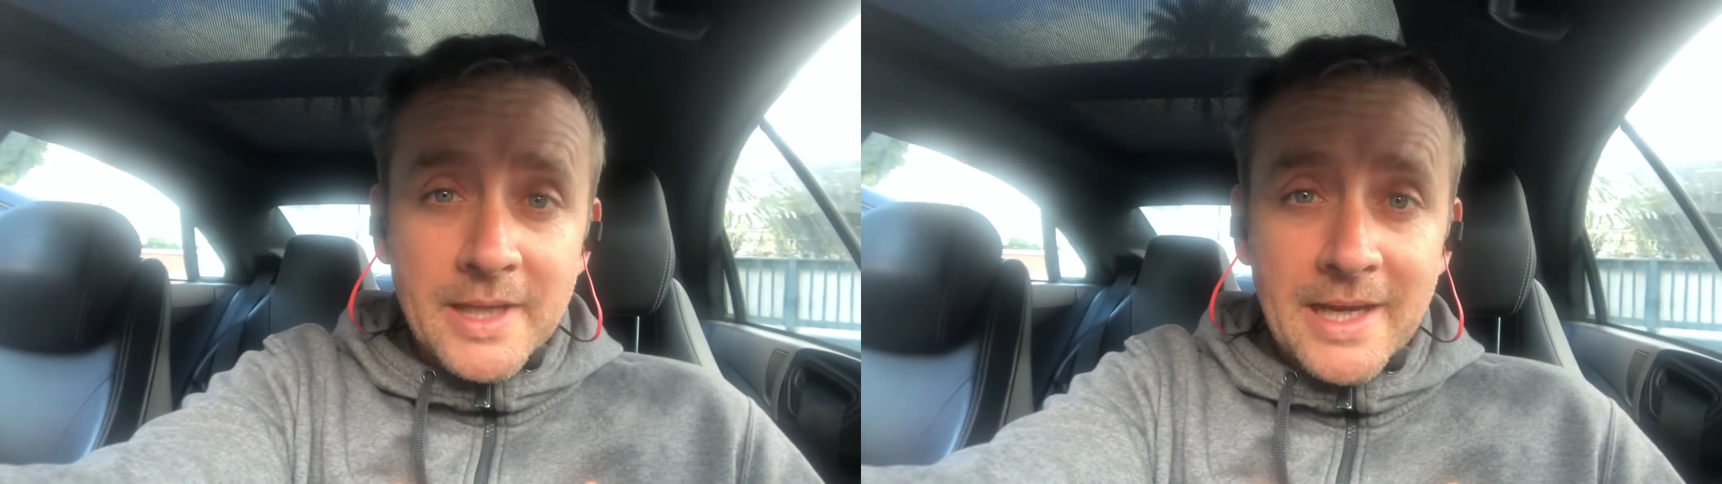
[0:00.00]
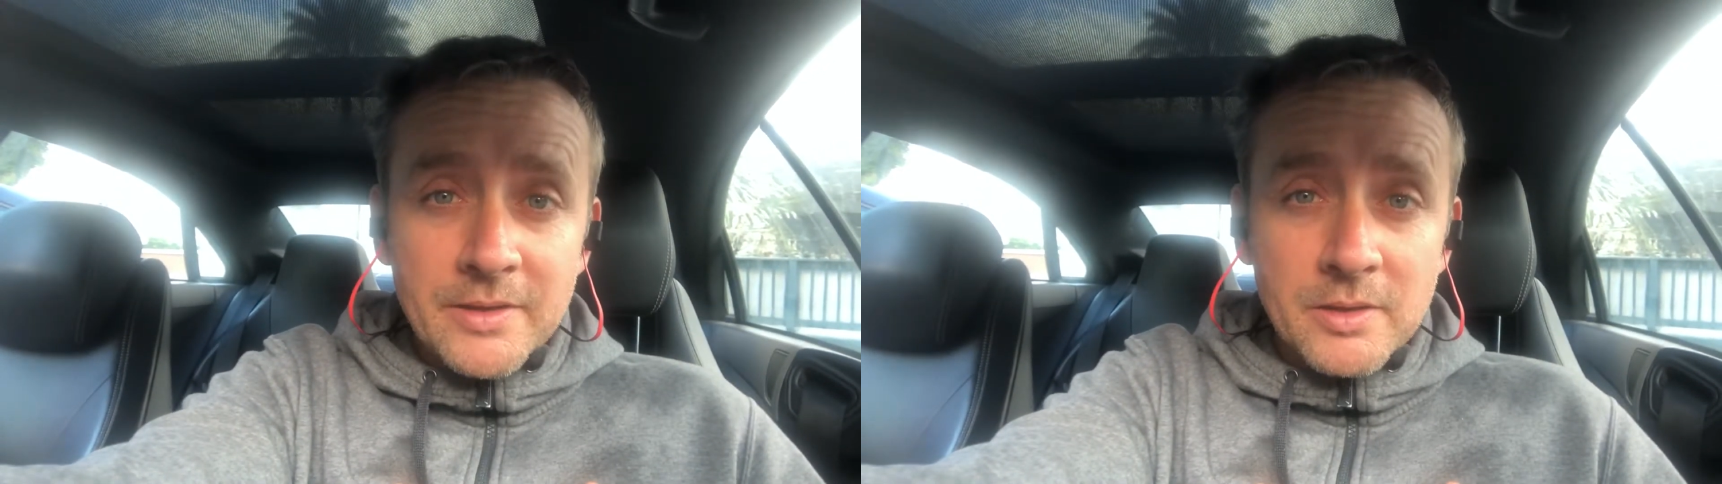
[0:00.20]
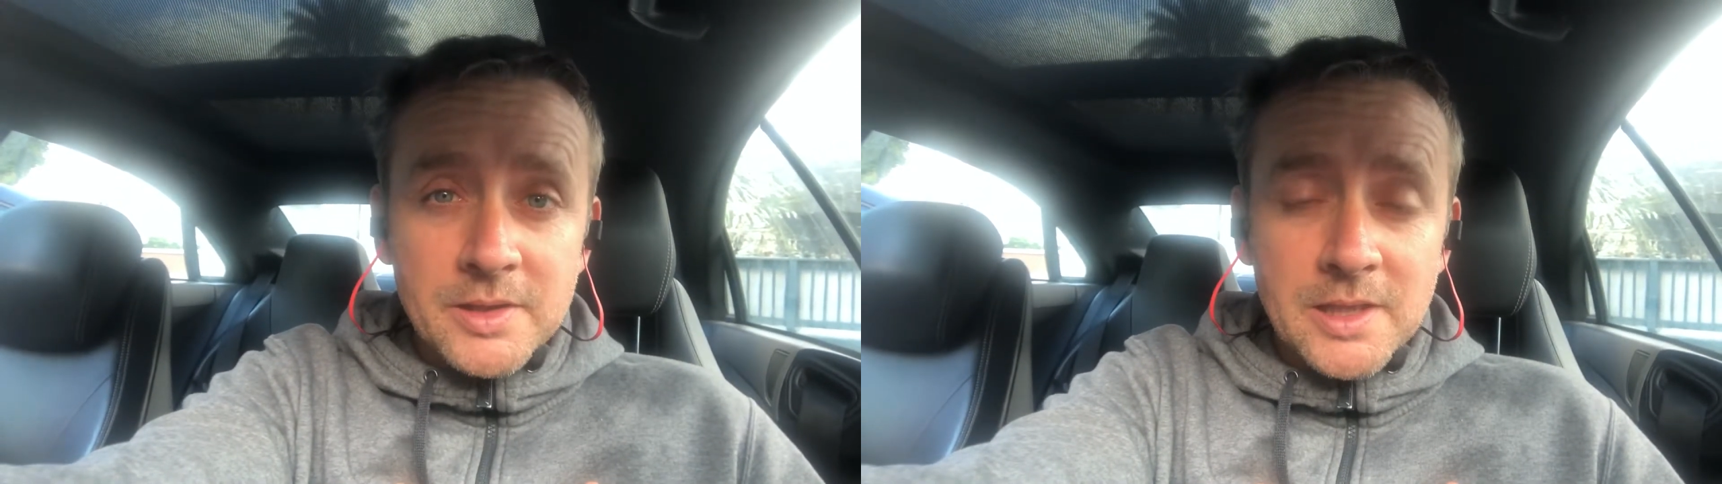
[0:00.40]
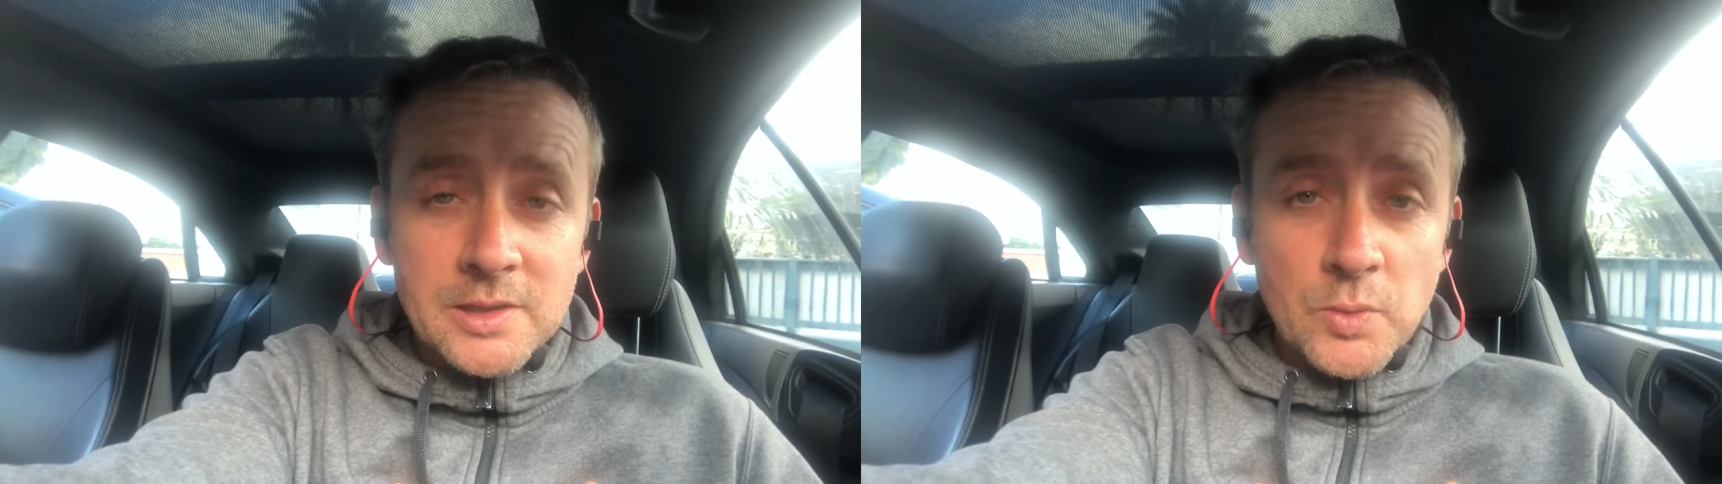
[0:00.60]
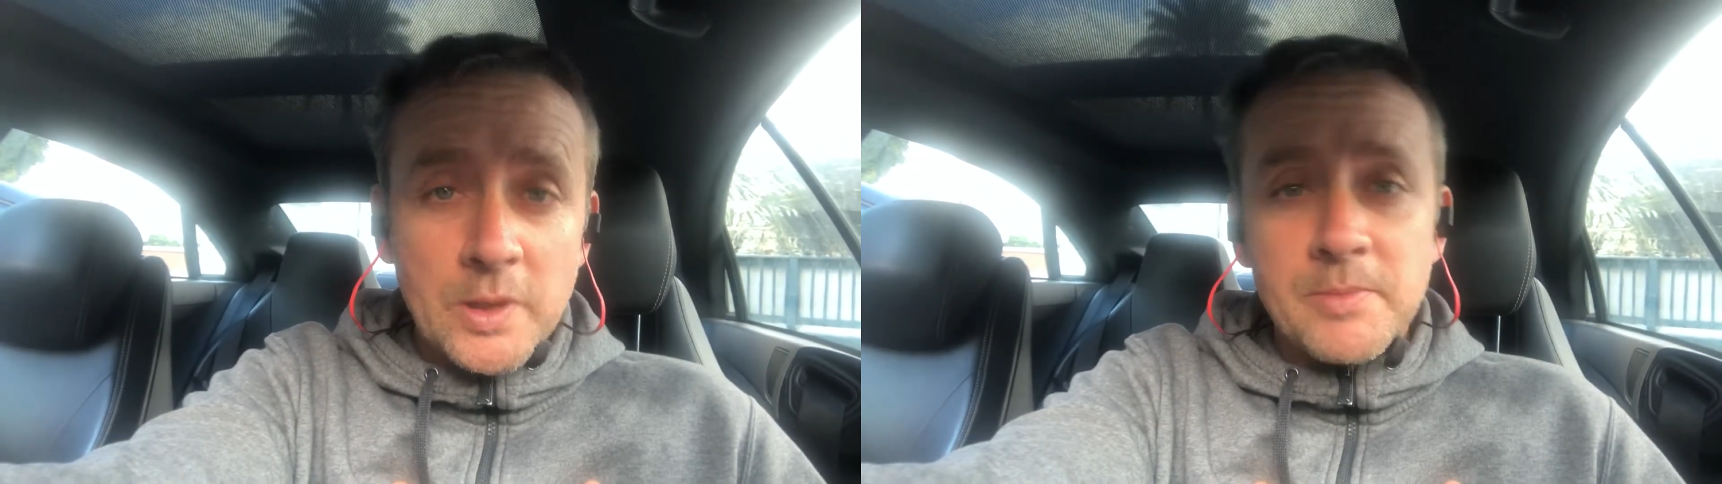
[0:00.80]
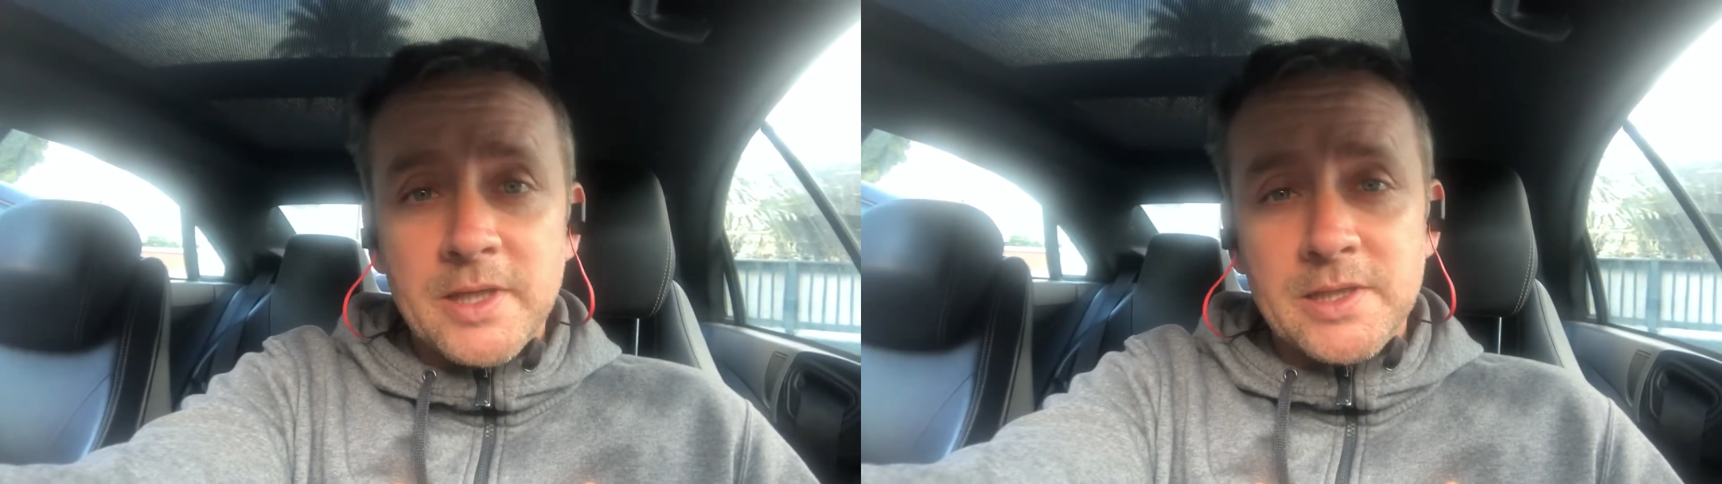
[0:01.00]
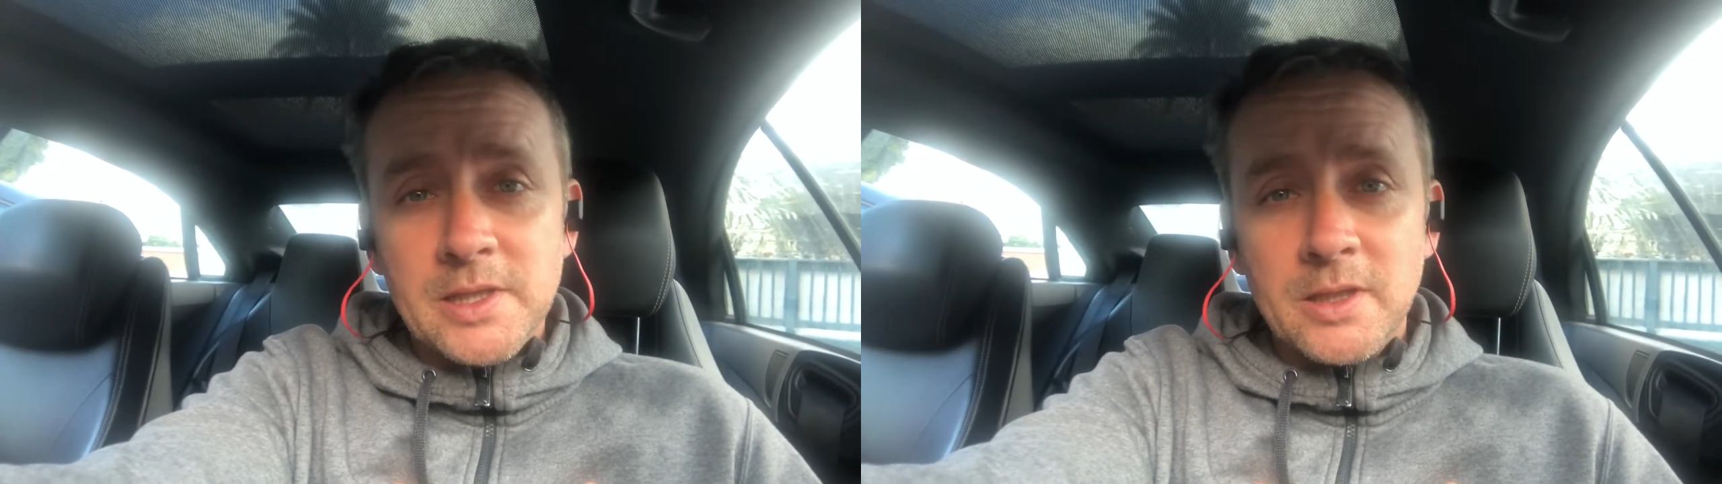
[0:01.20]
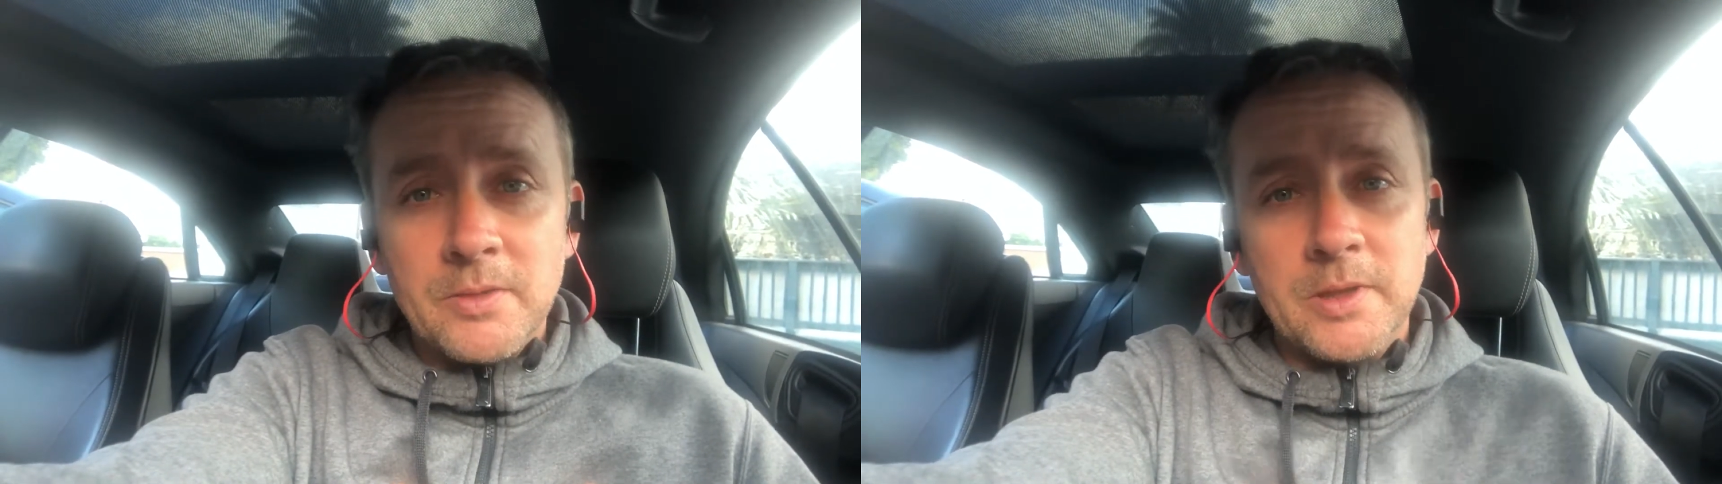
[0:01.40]
that than I did 20 minutes
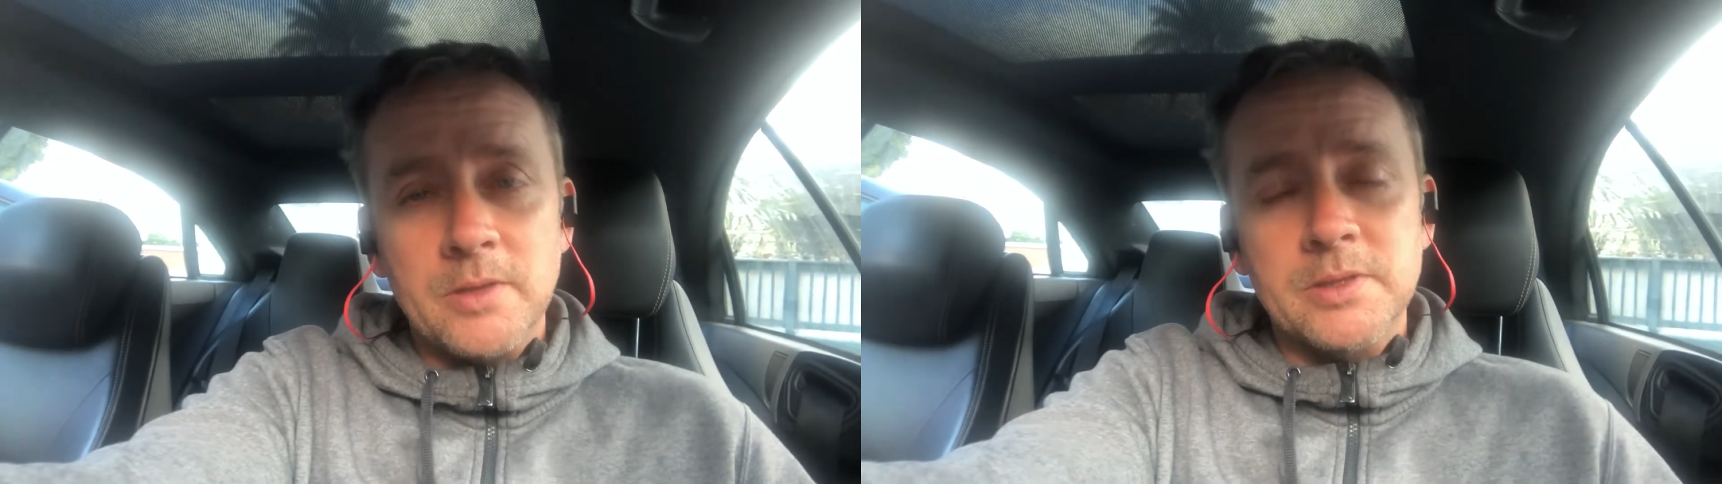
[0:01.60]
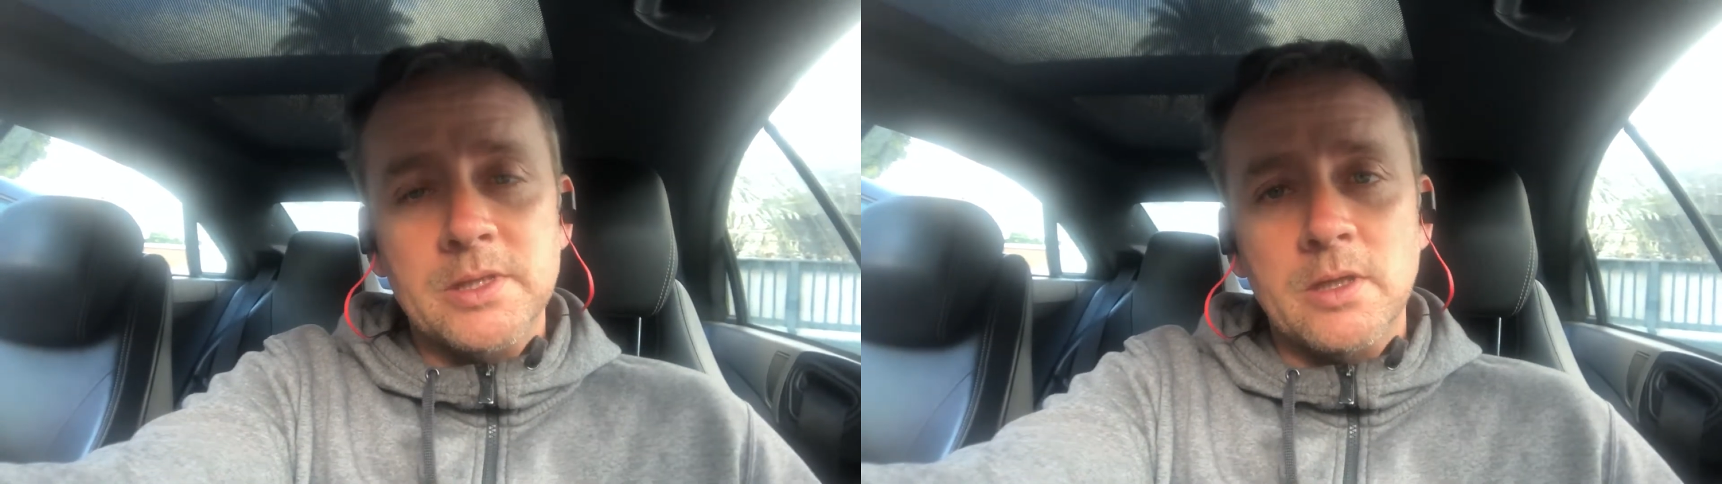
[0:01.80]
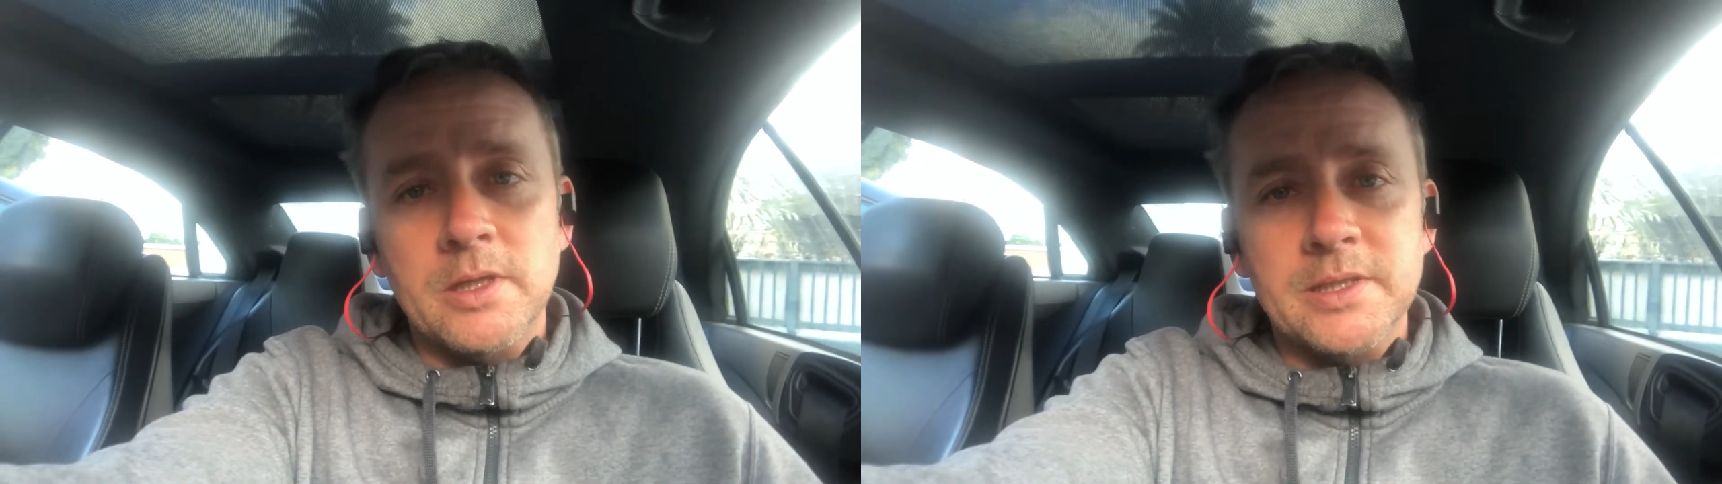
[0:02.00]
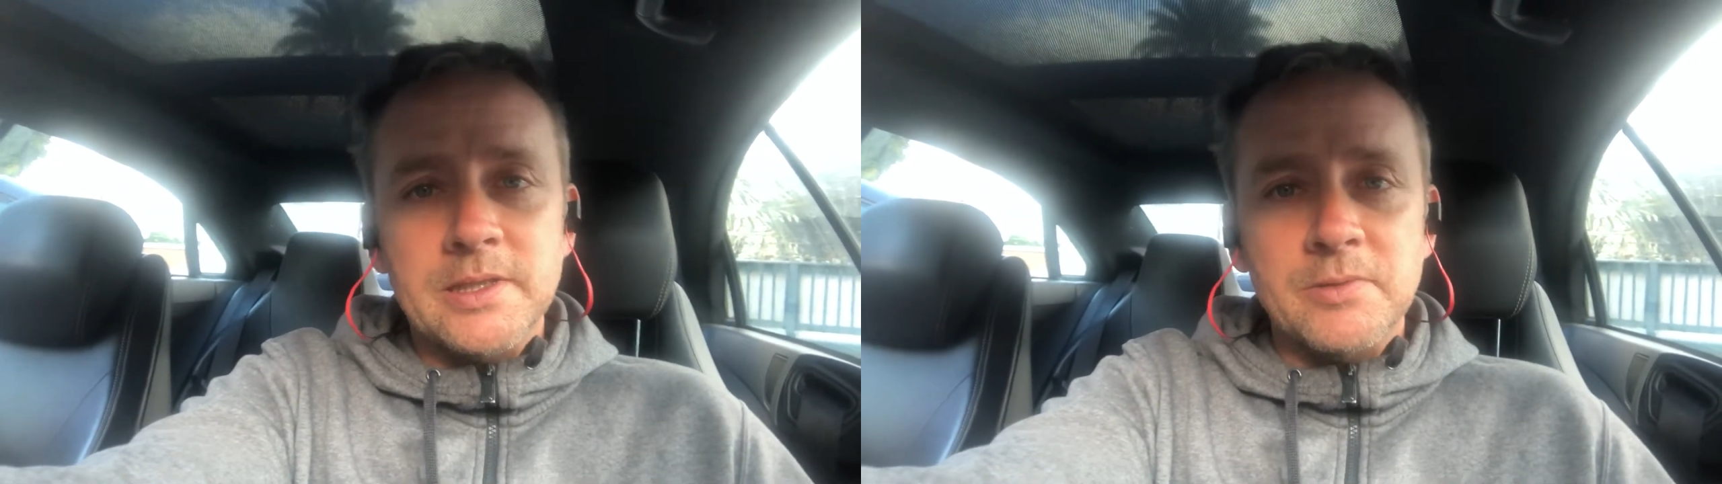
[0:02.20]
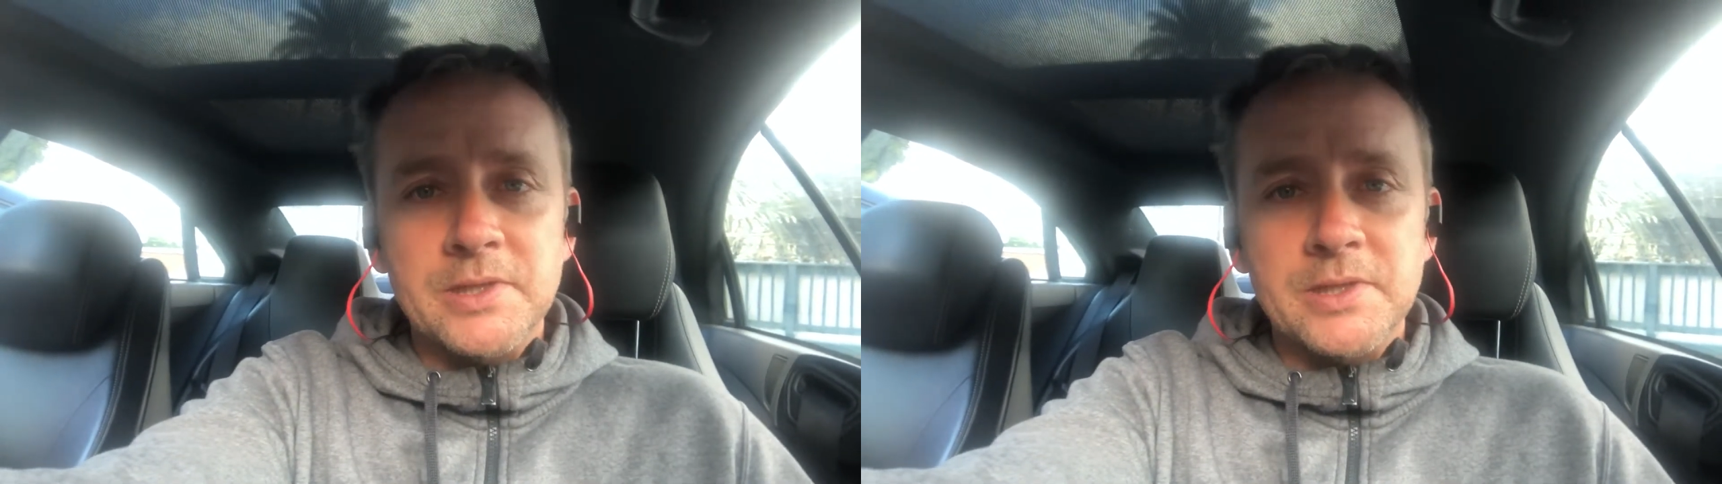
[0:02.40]
ago when I was like still